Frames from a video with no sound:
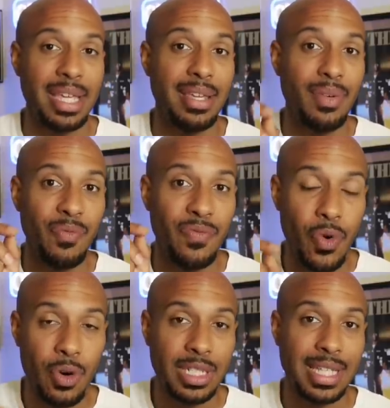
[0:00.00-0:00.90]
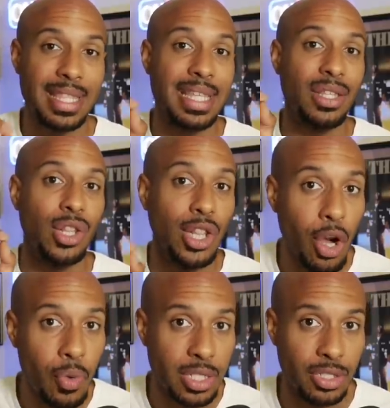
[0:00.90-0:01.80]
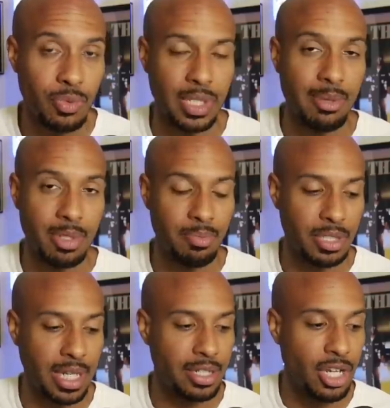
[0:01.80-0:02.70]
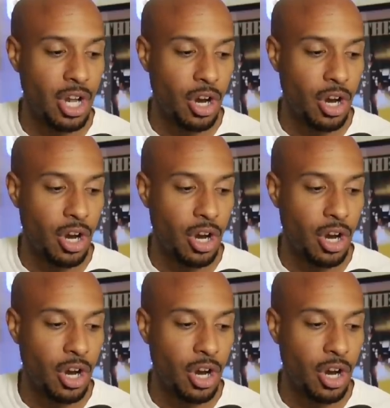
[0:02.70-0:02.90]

He forced the lowest reception percentage